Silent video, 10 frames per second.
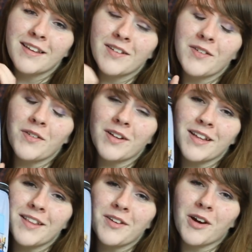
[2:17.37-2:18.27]
cool,
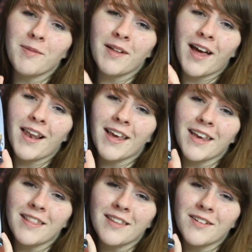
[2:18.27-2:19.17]
it's adorable, I like
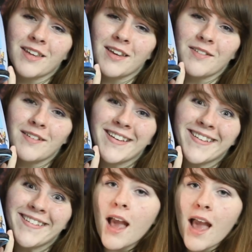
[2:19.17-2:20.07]
it, they're cute.
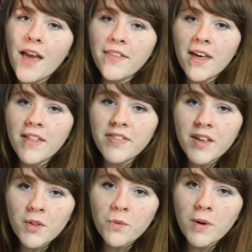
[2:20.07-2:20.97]
And then
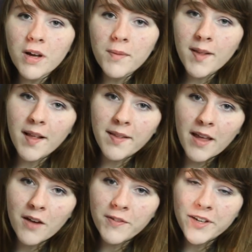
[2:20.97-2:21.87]
this one was on
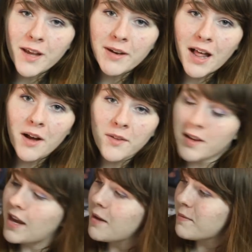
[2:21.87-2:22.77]
sale for $10 at
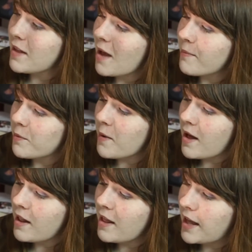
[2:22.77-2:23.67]
GameStop as
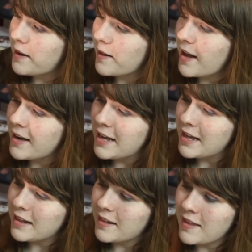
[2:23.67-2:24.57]
well. I decided to
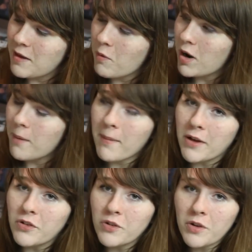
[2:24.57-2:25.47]
get the 1-Up
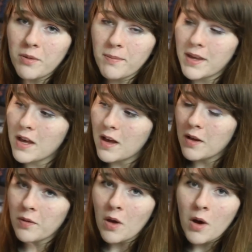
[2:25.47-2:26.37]
mushroom
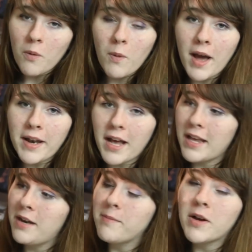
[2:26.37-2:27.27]
because why
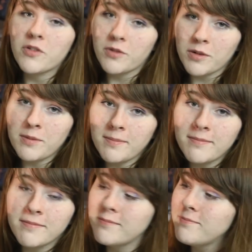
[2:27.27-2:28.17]
not get a mushroom
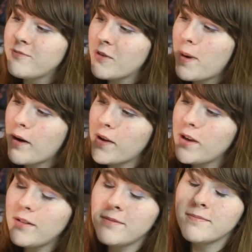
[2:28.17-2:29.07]
for
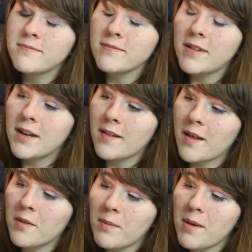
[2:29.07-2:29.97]
Mario? And it
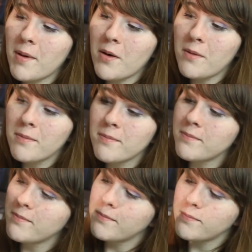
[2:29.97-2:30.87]
says Amiibo
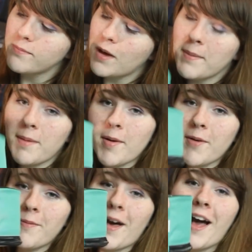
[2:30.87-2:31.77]
on
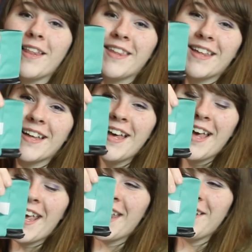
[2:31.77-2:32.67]
the
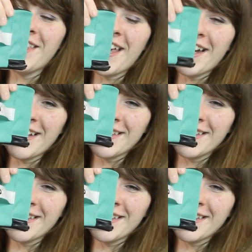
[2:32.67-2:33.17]
handle there.